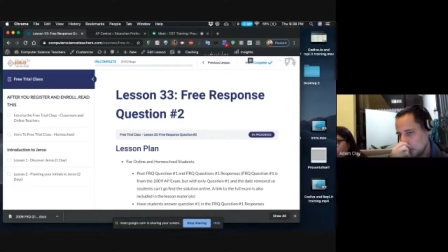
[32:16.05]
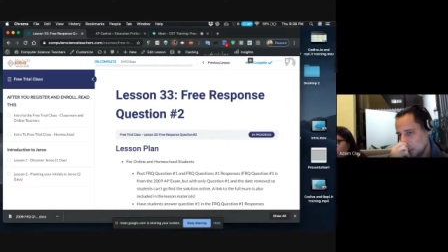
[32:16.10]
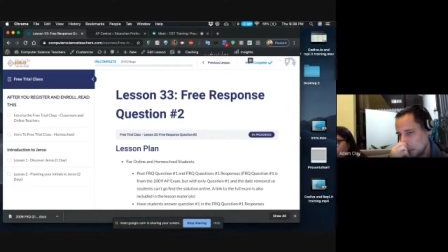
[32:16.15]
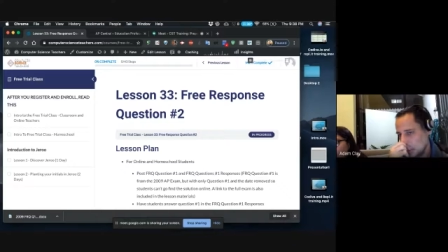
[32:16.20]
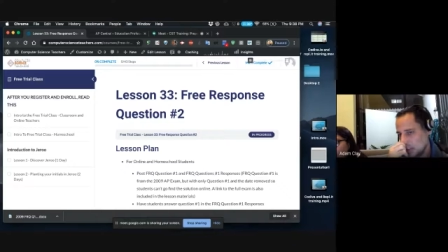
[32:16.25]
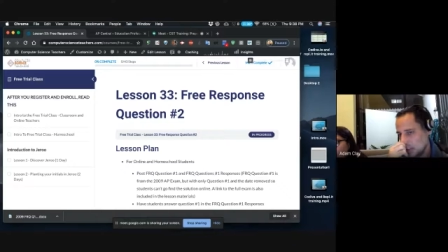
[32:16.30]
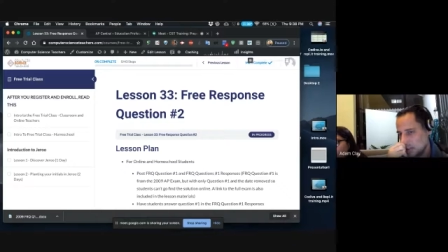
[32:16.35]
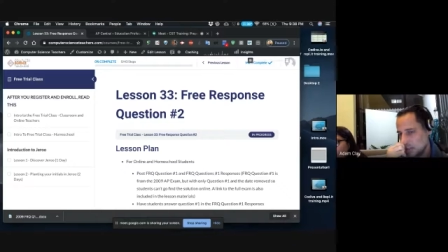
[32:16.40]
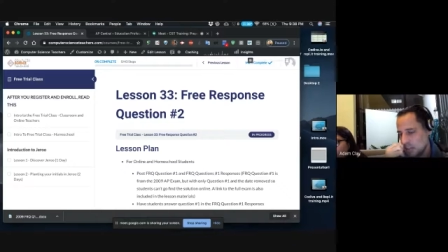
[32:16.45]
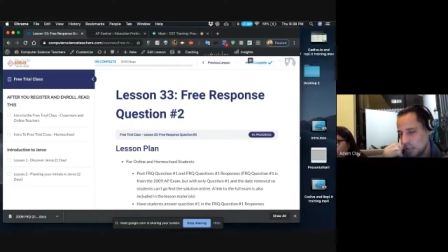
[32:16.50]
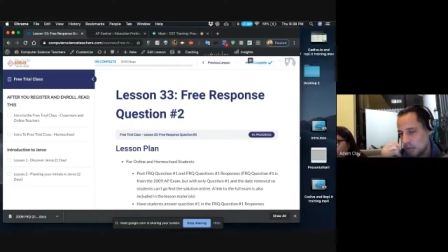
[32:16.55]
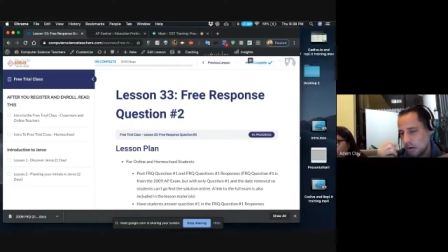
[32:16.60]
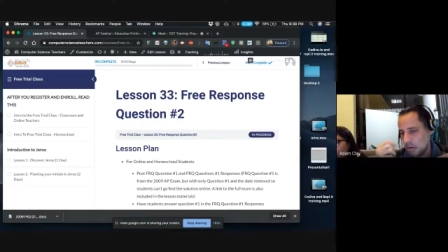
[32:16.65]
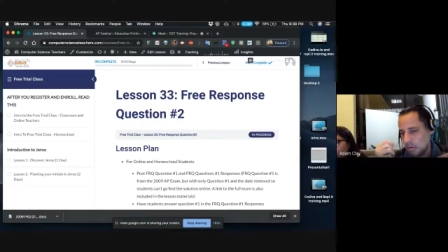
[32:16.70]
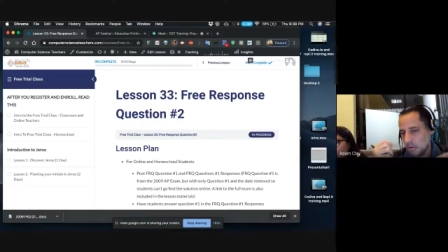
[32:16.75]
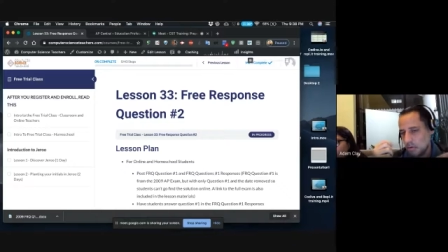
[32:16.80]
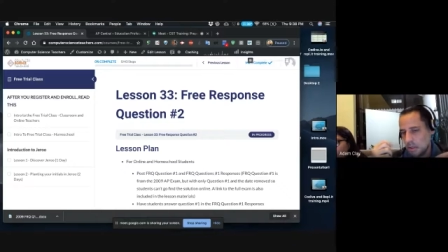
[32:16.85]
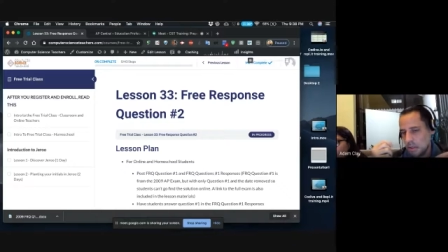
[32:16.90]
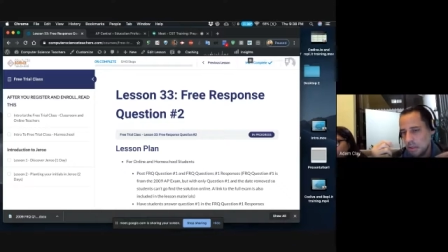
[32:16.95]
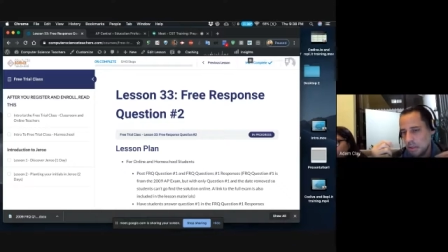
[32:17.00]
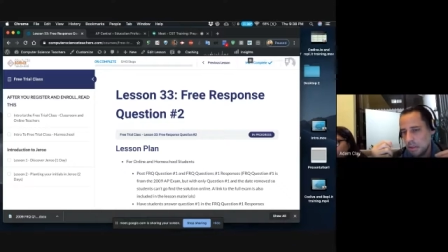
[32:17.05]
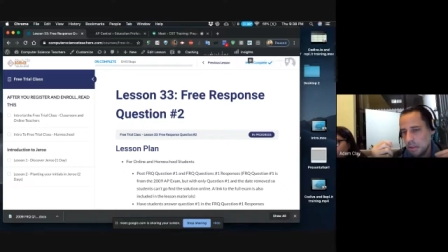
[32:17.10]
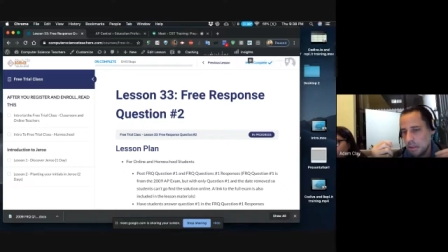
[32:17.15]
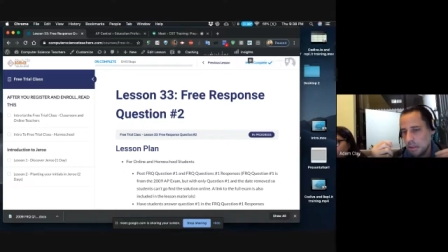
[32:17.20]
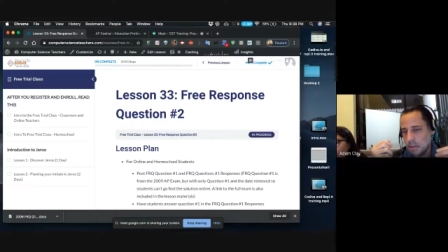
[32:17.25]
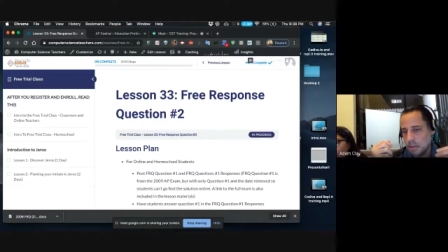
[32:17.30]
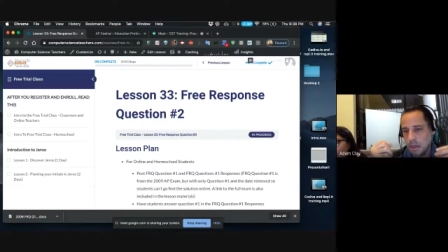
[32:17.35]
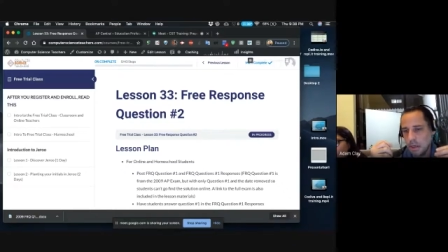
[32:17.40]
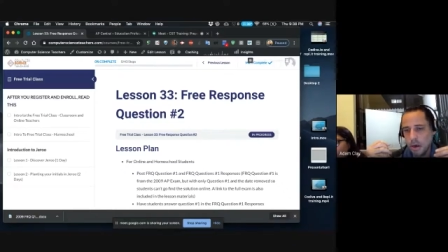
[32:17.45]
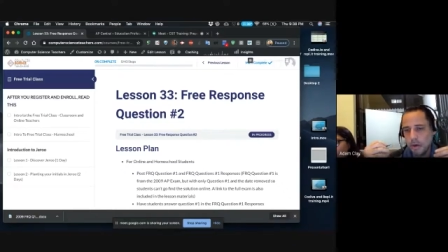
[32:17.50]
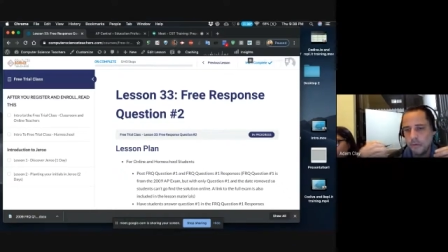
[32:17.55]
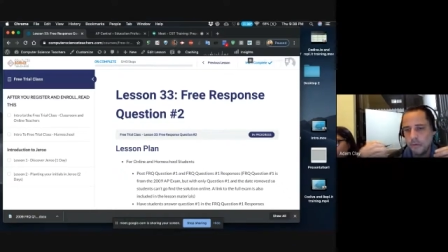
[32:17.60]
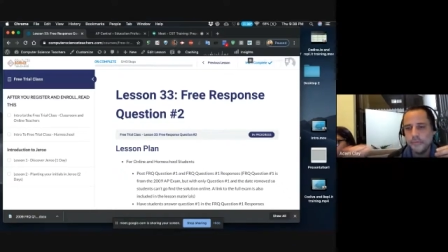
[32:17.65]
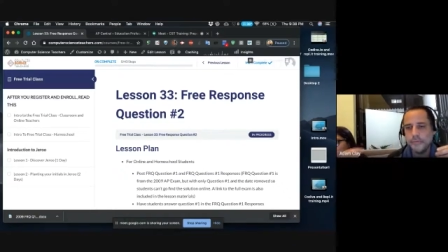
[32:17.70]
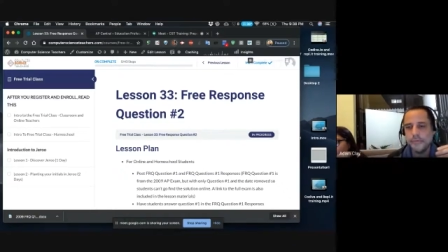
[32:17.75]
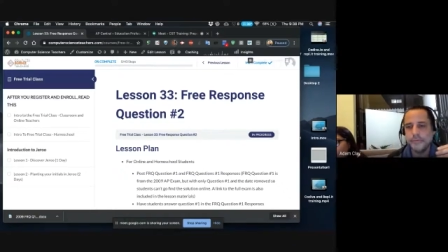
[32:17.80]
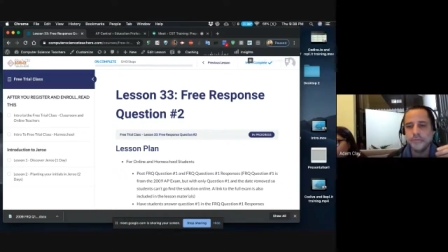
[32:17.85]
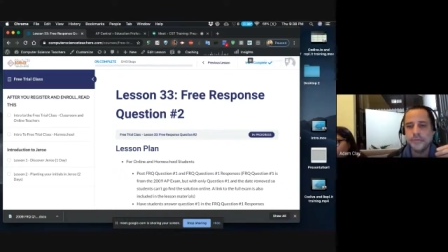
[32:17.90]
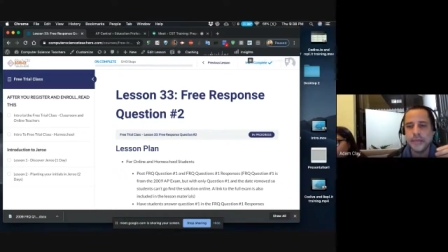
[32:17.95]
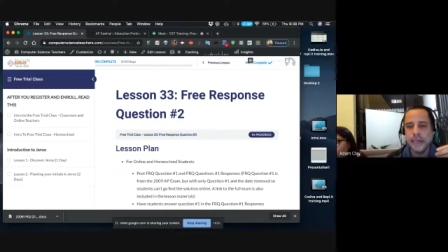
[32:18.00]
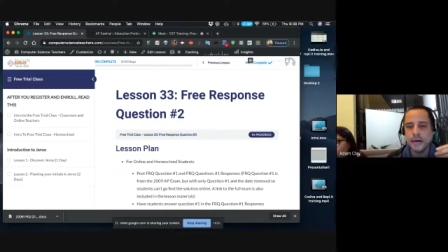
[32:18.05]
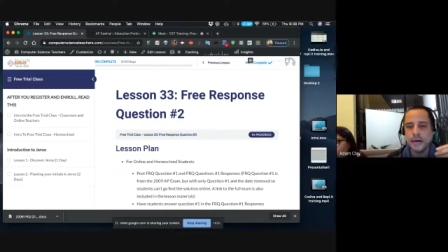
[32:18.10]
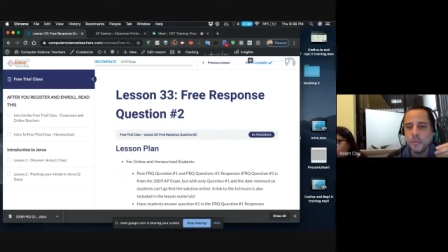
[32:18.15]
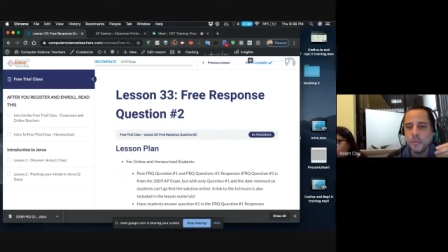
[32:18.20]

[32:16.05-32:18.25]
And so, you know, they